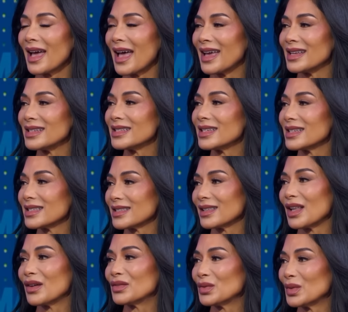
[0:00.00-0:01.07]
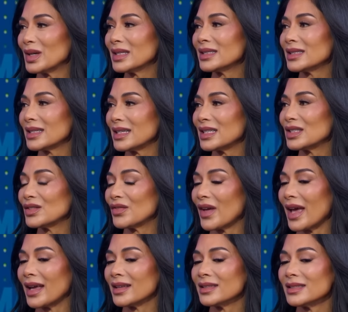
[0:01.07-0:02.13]
and his loved ones and his
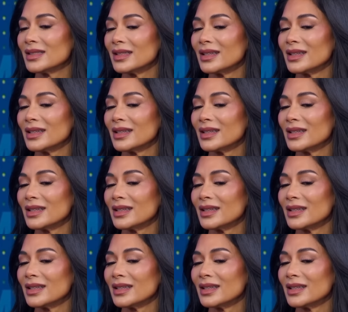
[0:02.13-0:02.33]
fans.